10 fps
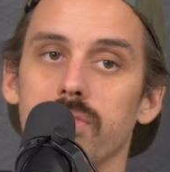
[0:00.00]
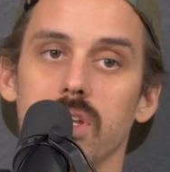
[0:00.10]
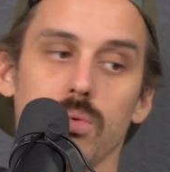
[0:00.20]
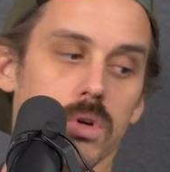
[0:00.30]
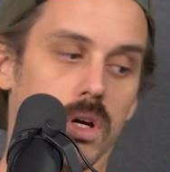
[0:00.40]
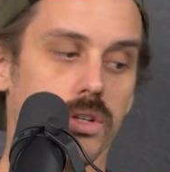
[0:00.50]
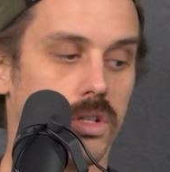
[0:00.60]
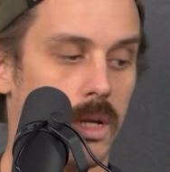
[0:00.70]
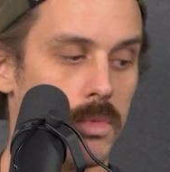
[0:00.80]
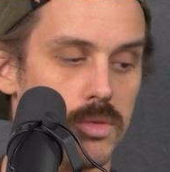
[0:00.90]
Do you have anyone on
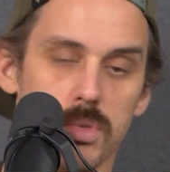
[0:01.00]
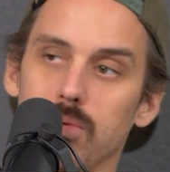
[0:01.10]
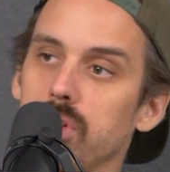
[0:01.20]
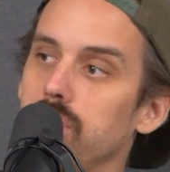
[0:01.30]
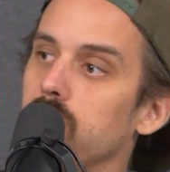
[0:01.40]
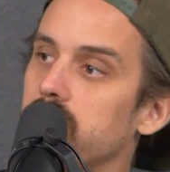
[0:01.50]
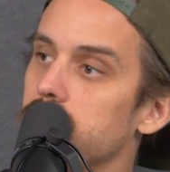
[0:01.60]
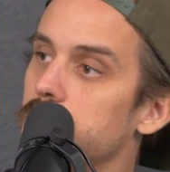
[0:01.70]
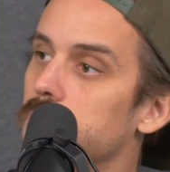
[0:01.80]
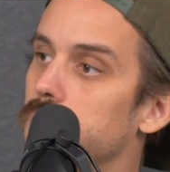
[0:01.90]
your team that's been with you, like,
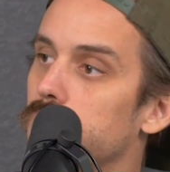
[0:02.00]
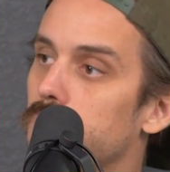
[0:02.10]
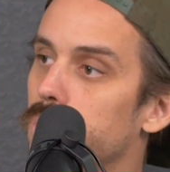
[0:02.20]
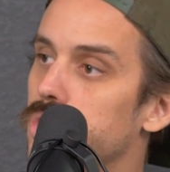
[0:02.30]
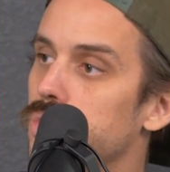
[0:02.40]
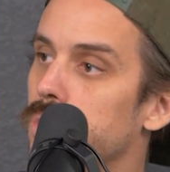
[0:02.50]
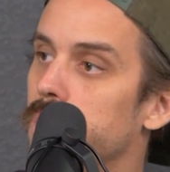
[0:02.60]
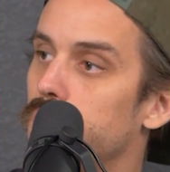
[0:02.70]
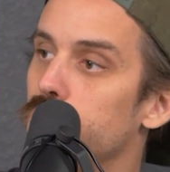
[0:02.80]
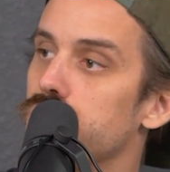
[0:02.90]
since the original?
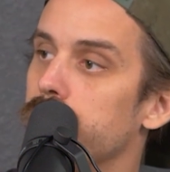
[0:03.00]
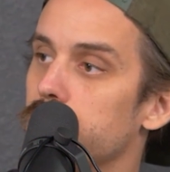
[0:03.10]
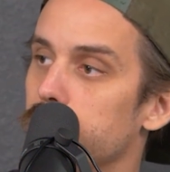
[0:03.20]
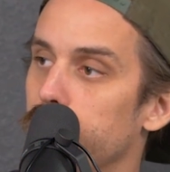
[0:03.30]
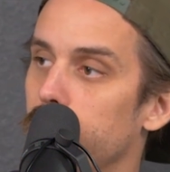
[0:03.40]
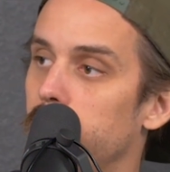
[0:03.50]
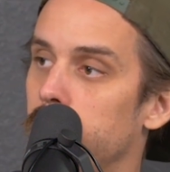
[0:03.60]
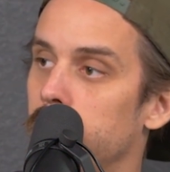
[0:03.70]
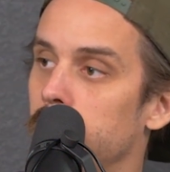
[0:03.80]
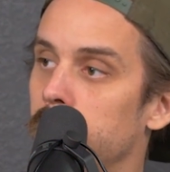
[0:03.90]
Like, who was your first employee?